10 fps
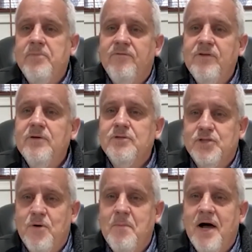the field
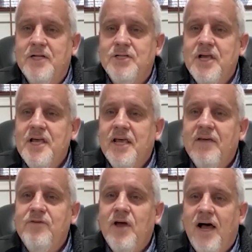so much.
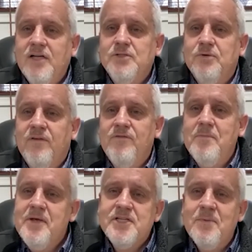If you hustled, if you
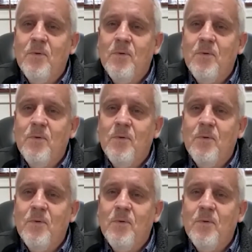missed him